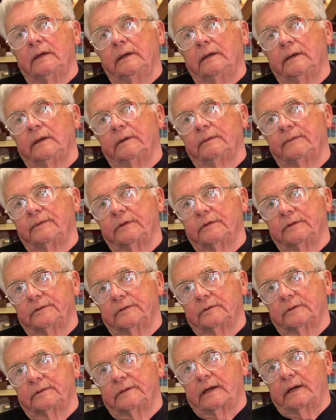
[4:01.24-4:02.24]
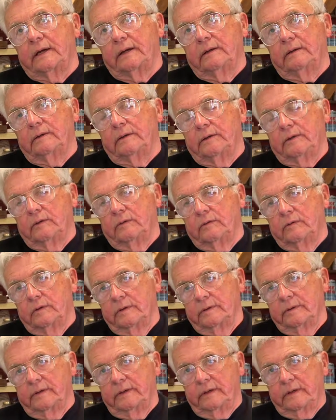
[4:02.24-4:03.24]
of this is out of the
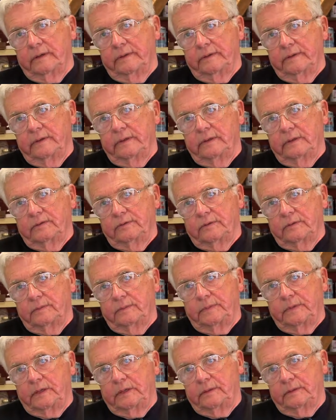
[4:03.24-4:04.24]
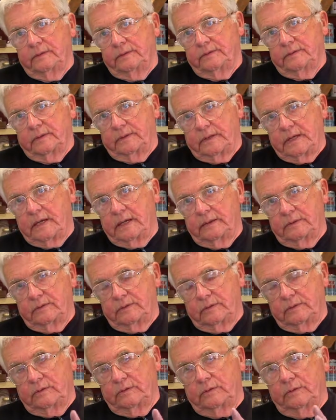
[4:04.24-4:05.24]
ordinary, because it had
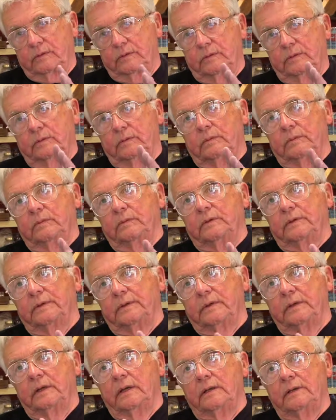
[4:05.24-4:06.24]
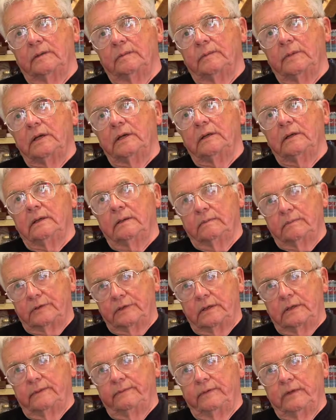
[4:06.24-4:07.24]
to do with another medium,
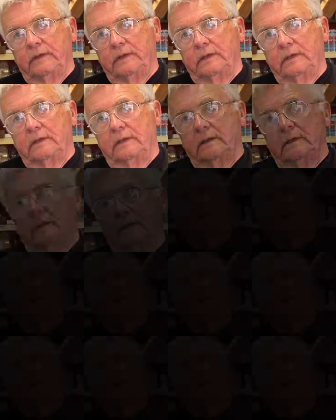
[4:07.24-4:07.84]
TV.